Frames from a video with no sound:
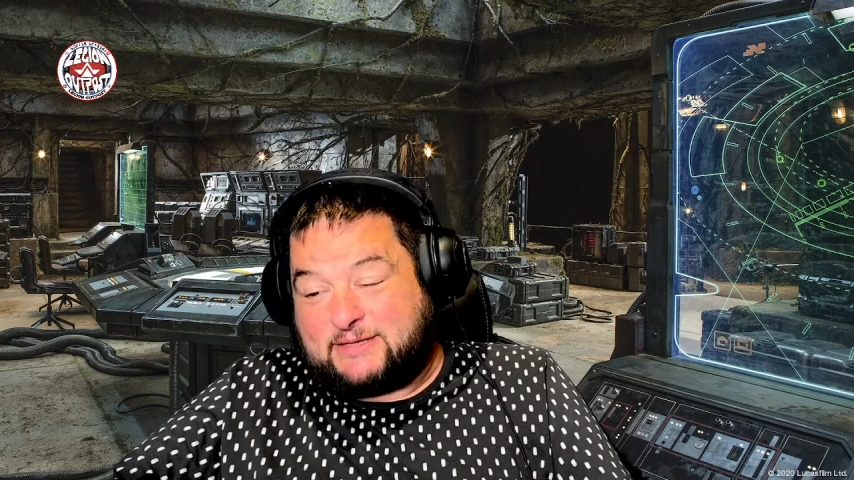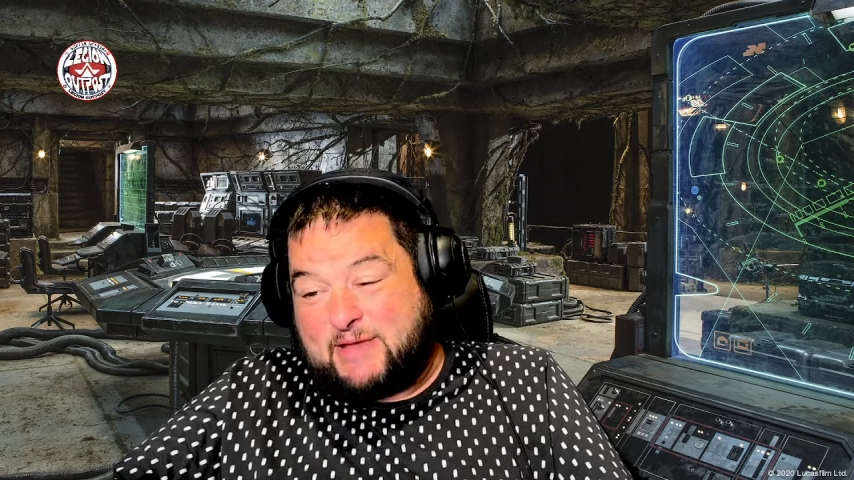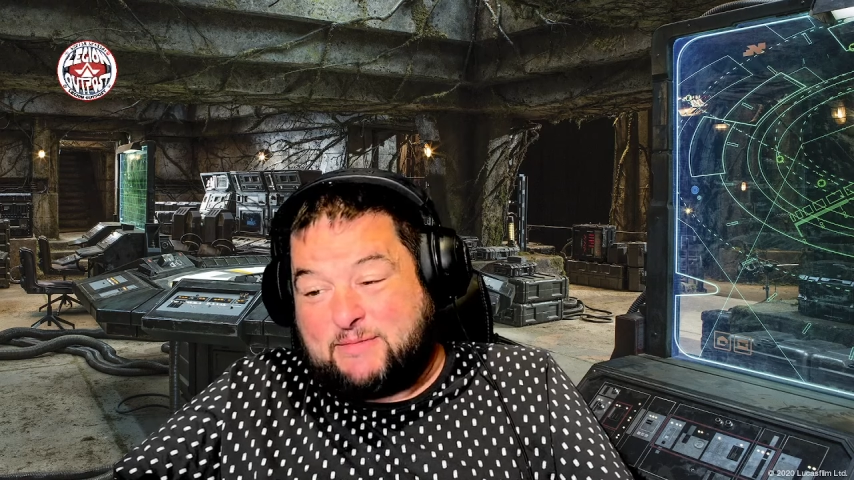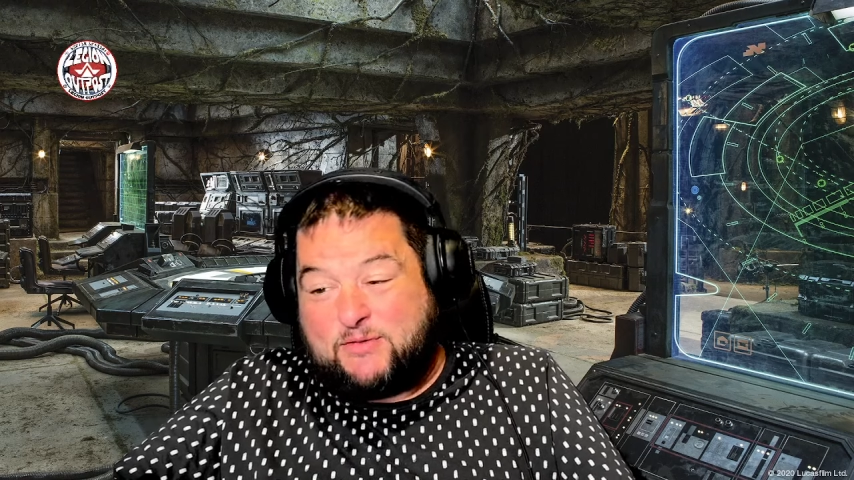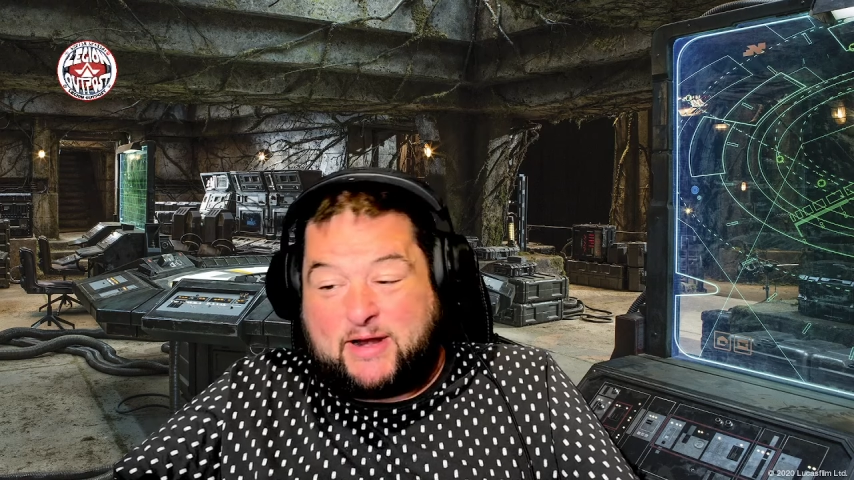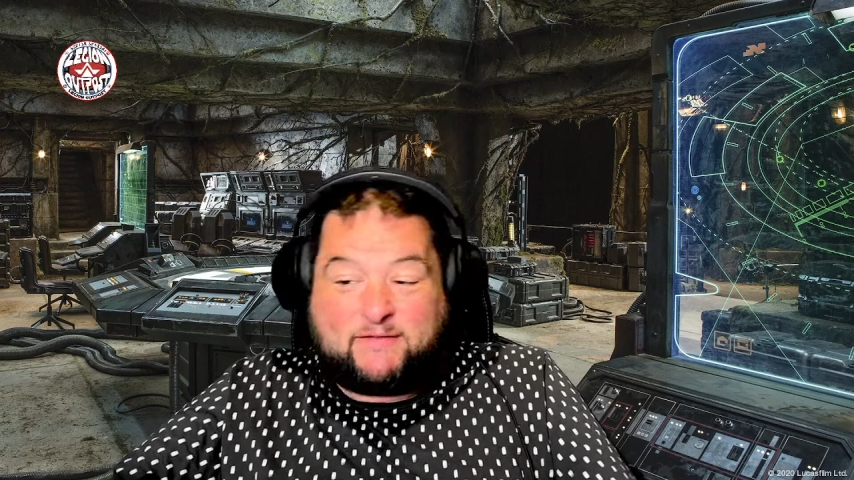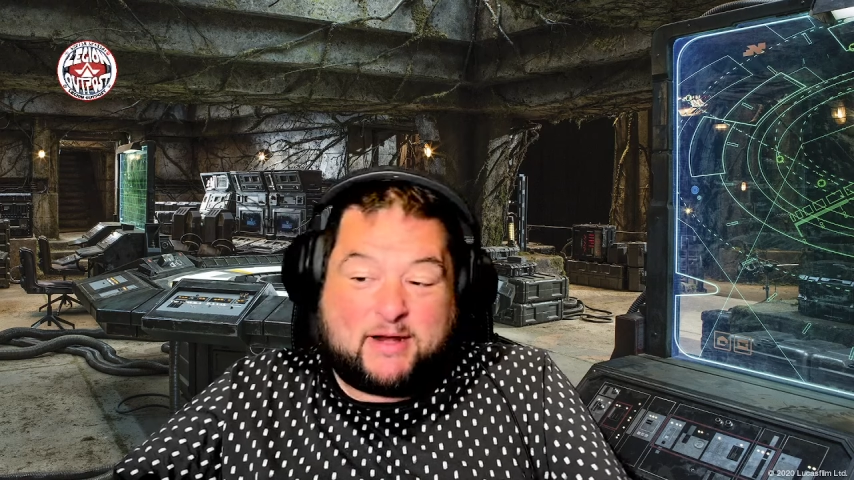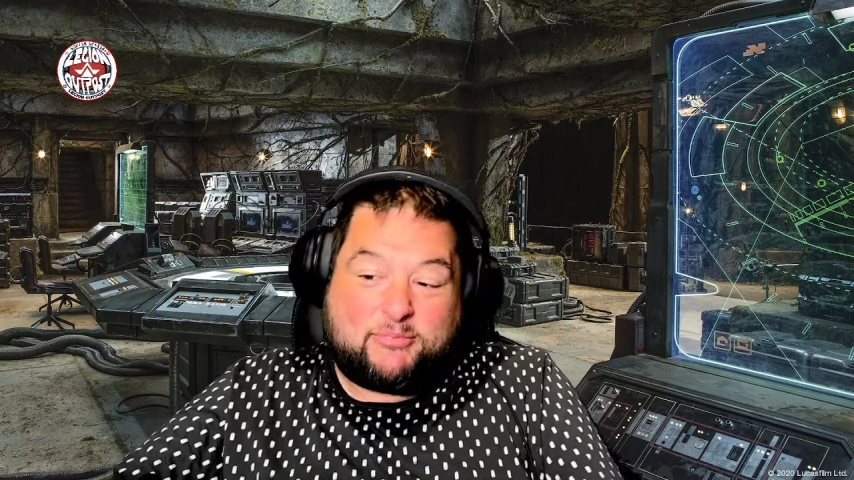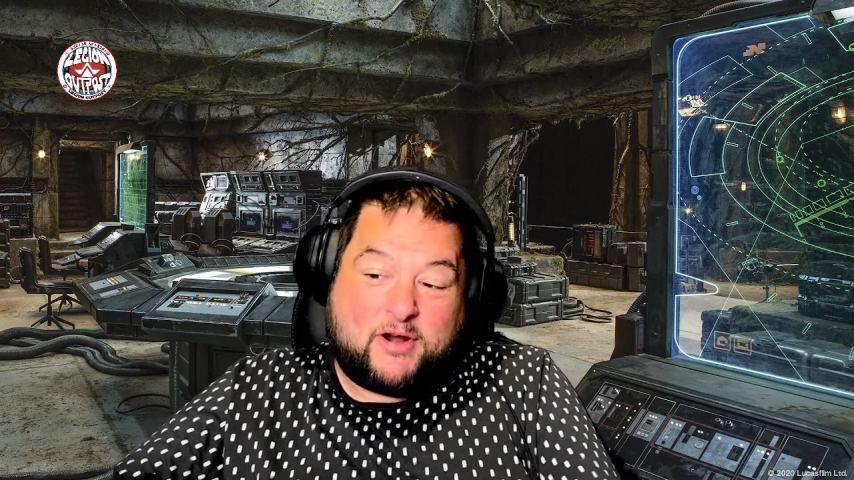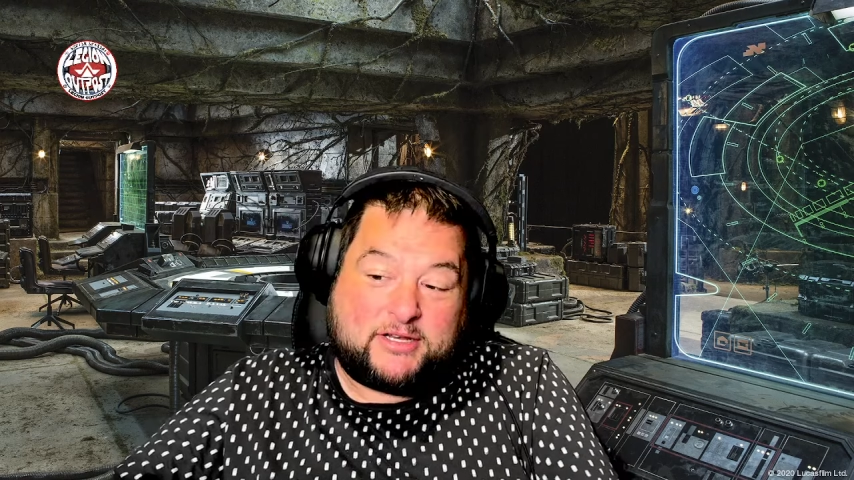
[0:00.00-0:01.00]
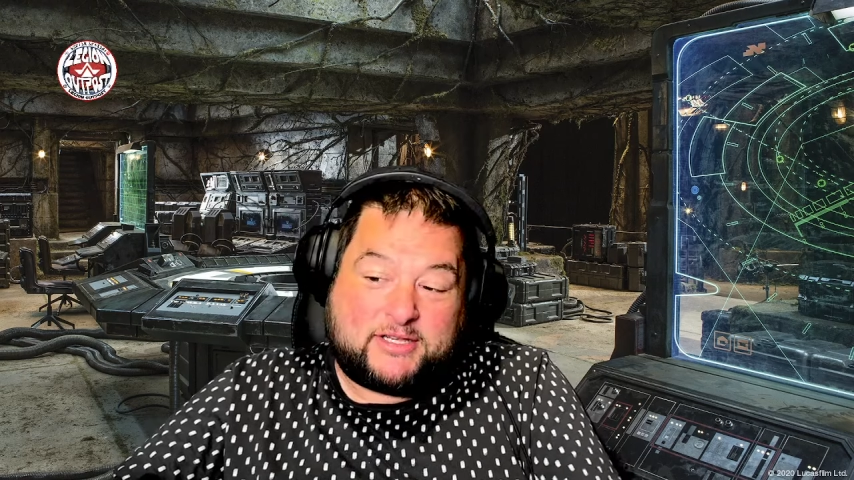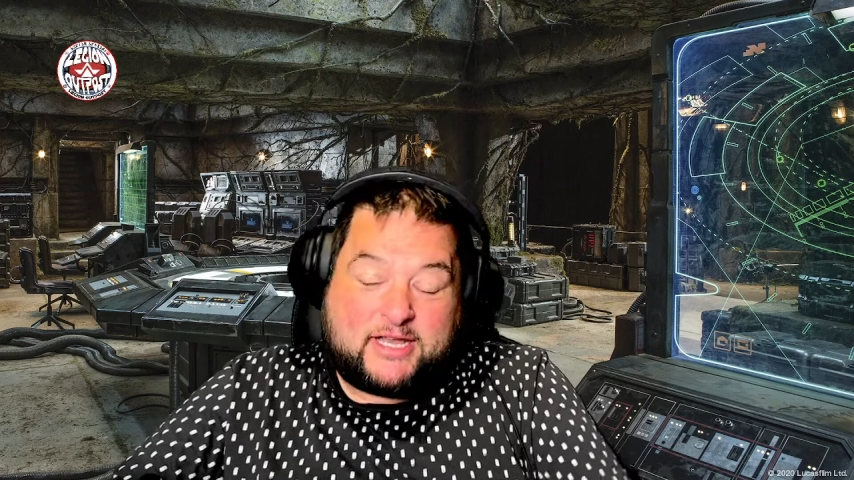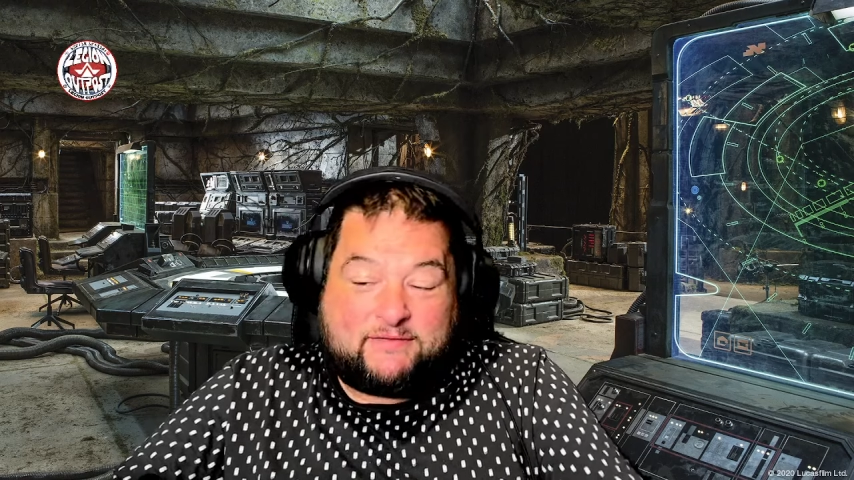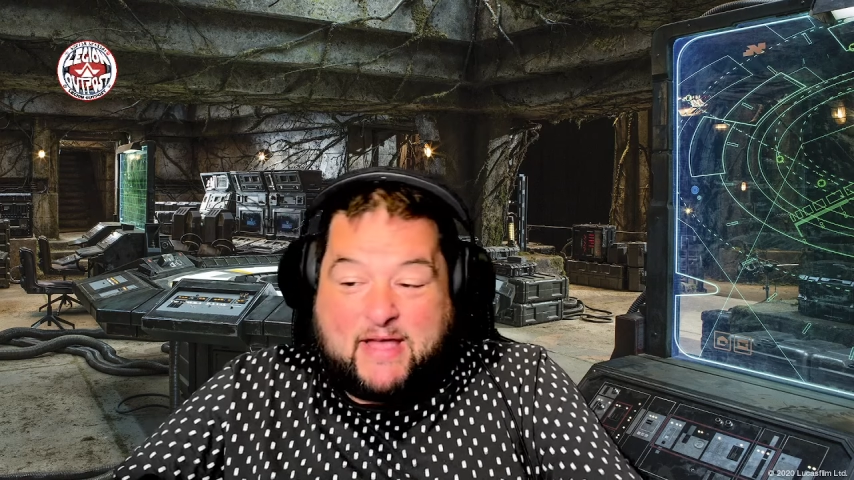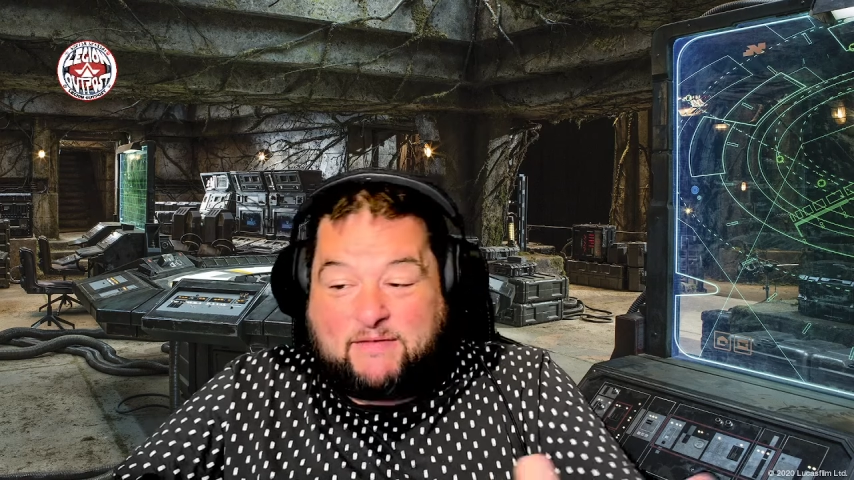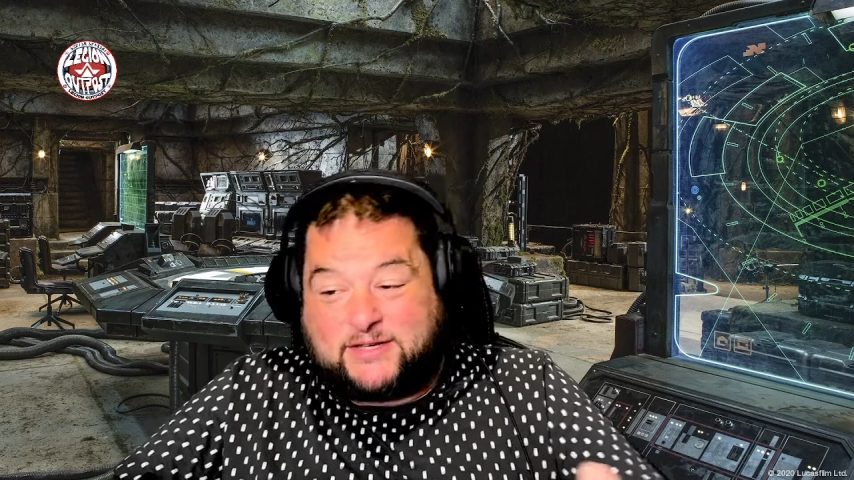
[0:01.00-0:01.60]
Maybe when I've got a project that got 5